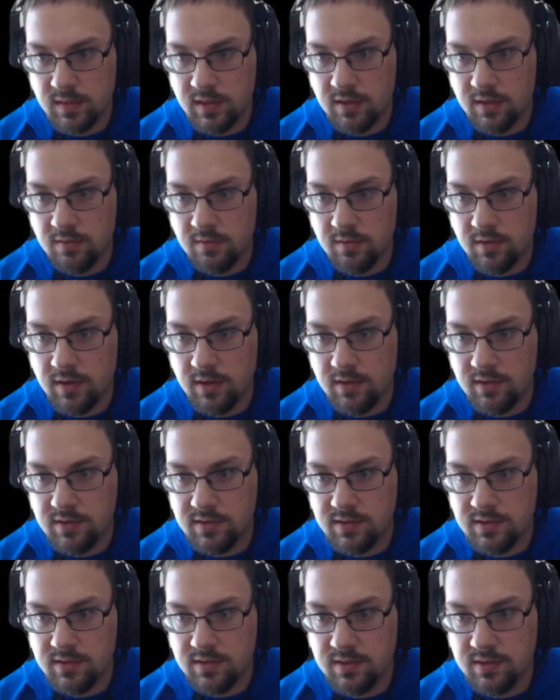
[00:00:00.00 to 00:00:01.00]
Alright.
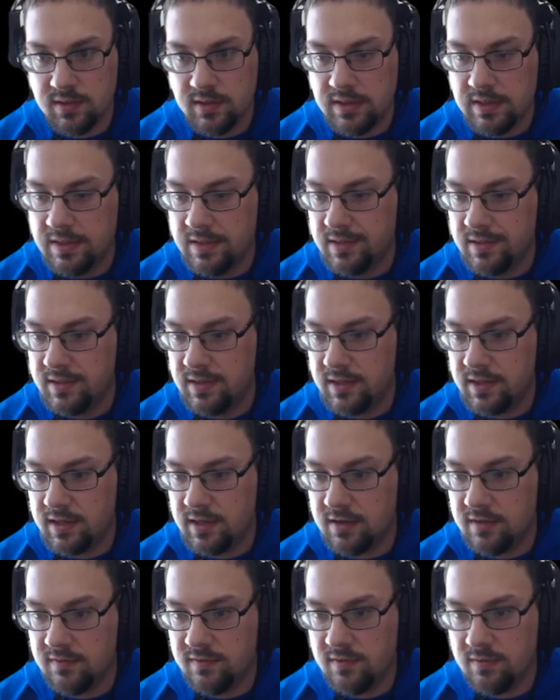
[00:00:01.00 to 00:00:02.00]
Take
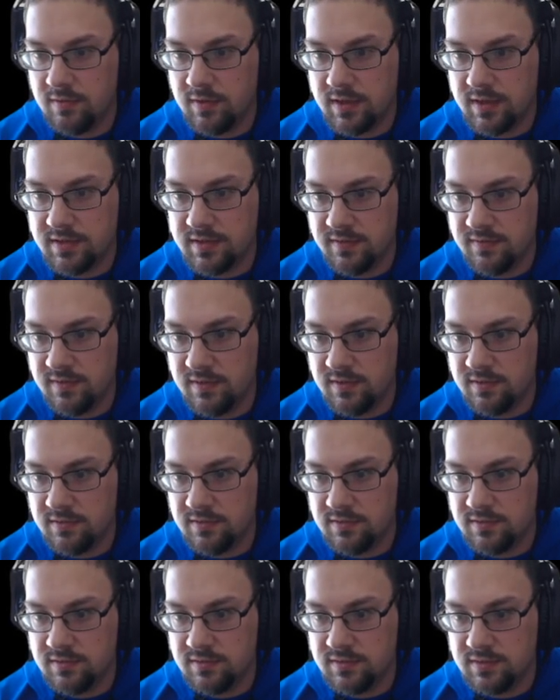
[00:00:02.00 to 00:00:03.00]
care of the rest of those.
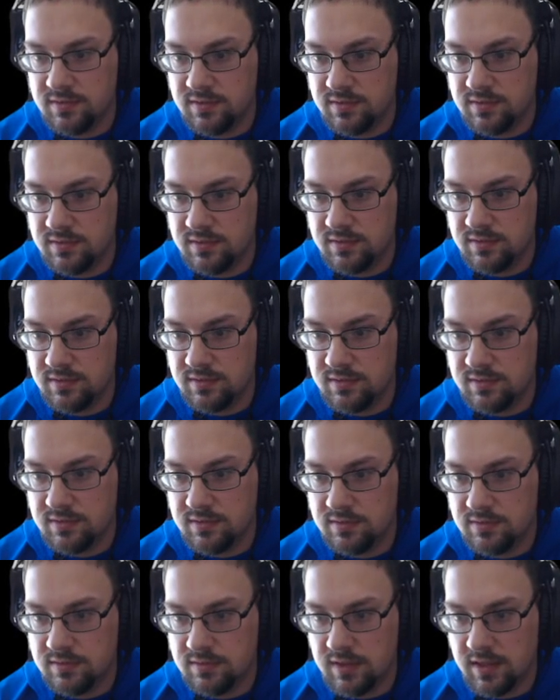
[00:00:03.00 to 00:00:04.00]

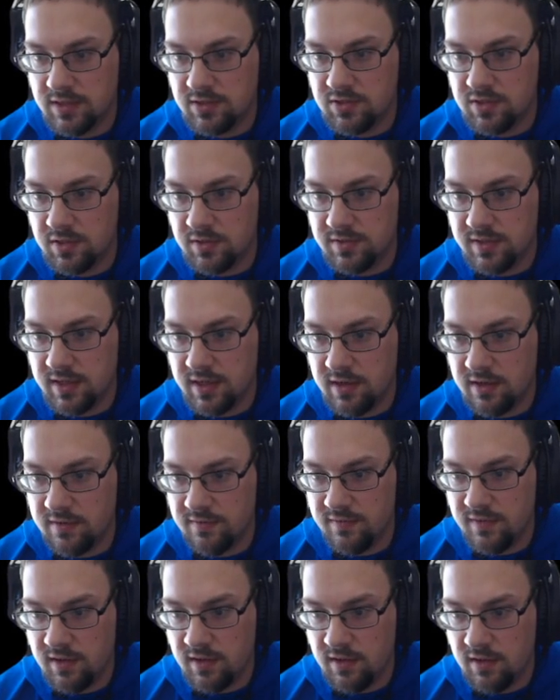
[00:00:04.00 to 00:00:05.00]
Actually, I'll take care of
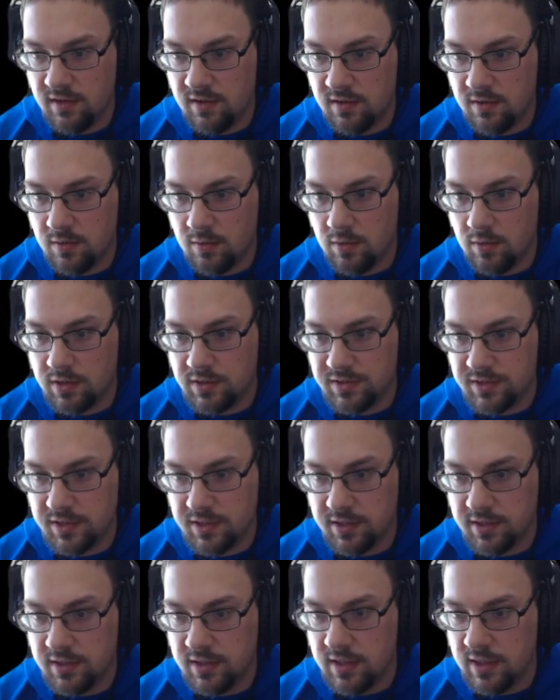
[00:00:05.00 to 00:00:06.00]
the orcs here.
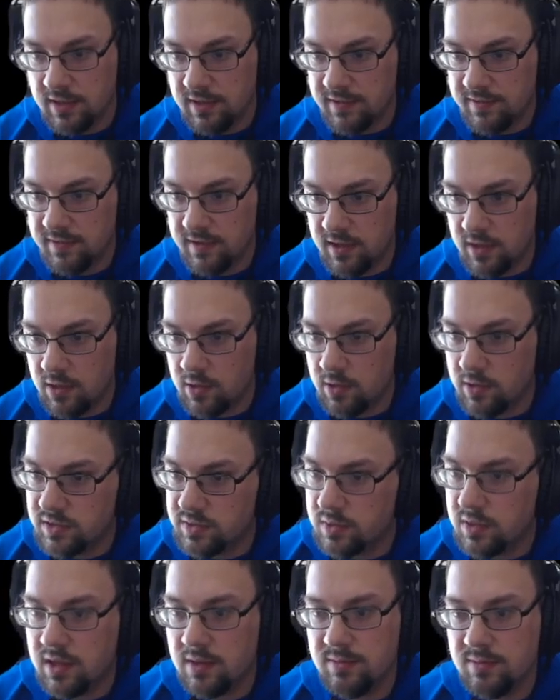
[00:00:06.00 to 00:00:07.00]
And the ogres
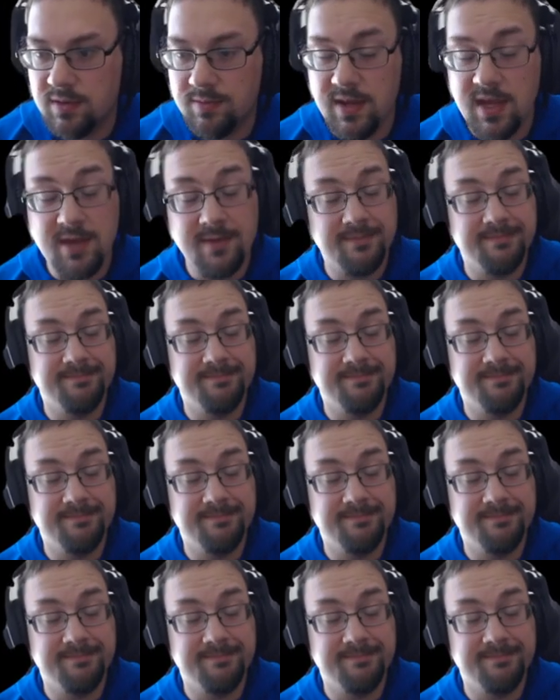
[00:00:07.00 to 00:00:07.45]
will come to me.